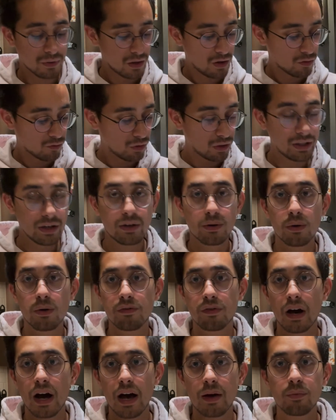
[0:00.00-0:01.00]
Really cool
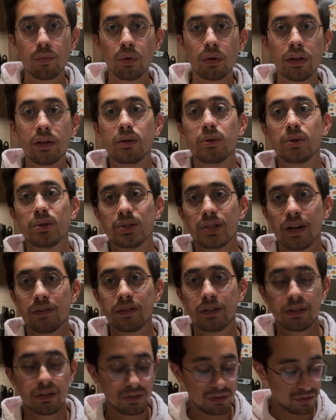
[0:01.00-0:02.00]
vibe, really cool stuff
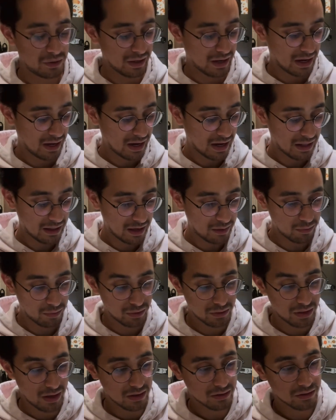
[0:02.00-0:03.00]
that they're doing. I like Brew
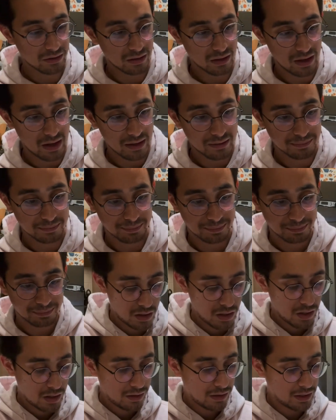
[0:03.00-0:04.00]
Doctor a lot.
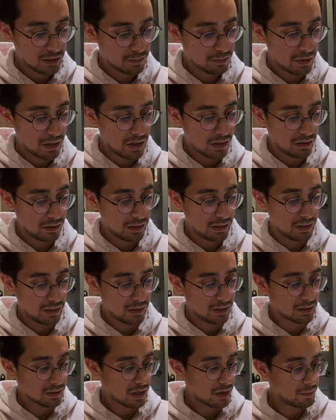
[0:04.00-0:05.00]
This bottle
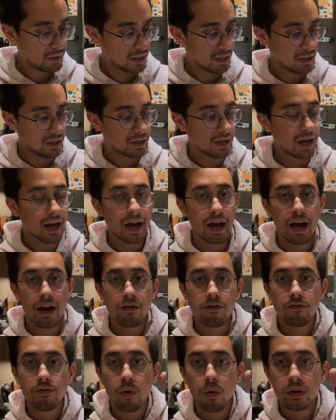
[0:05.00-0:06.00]
is coming in at
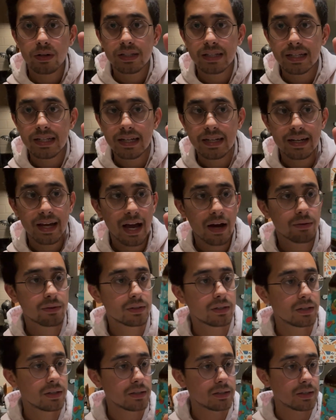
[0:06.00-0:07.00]
14
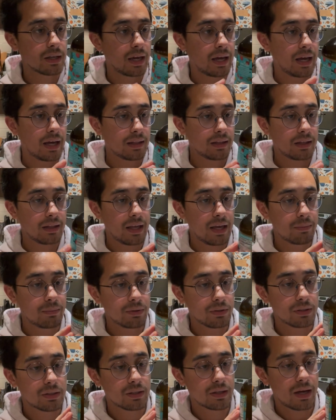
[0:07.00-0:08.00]
ounces, and the label
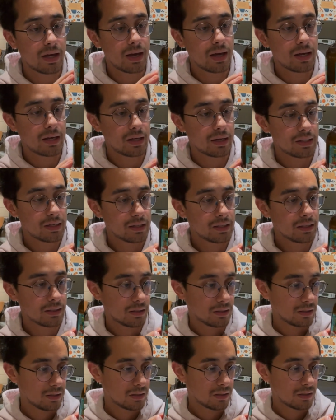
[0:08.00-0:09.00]

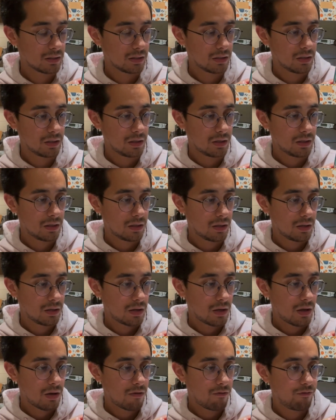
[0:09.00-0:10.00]
says
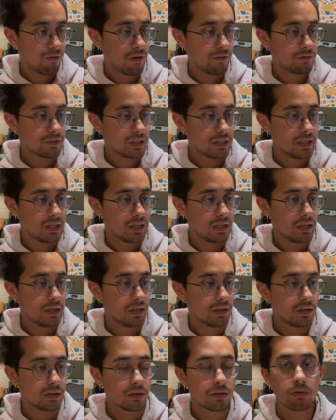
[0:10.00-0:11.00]

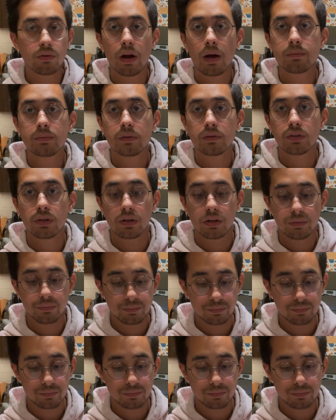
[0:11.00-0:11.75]
15 grams of sugar.